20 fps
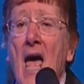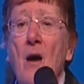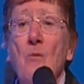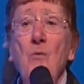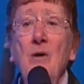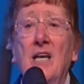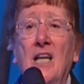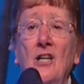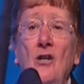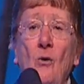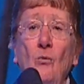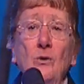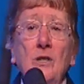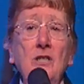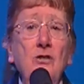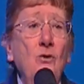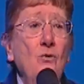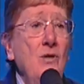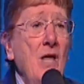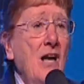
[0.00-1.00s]
And we can
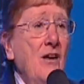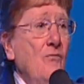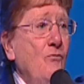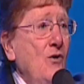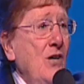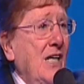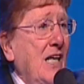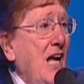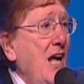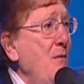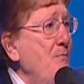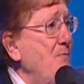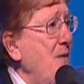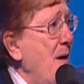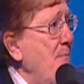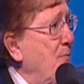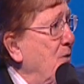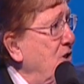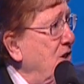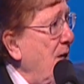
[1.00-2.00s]
only do that if we keep
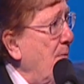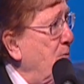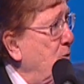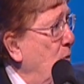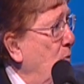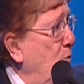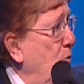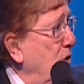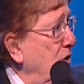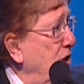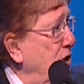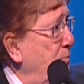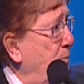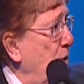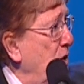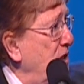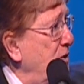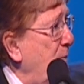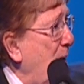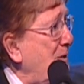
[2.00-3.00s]
that perceptual world as
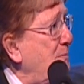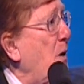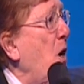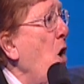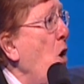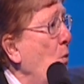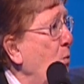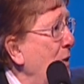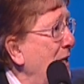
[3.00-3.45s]
broad as possible.